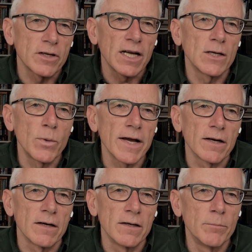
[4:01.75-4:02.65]
and
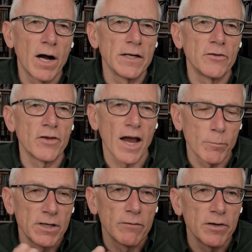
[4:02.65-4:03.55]
quicker by the
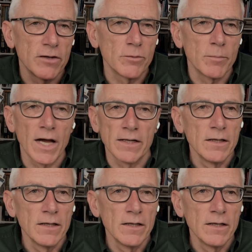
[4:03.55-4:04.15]
chairman if he's a man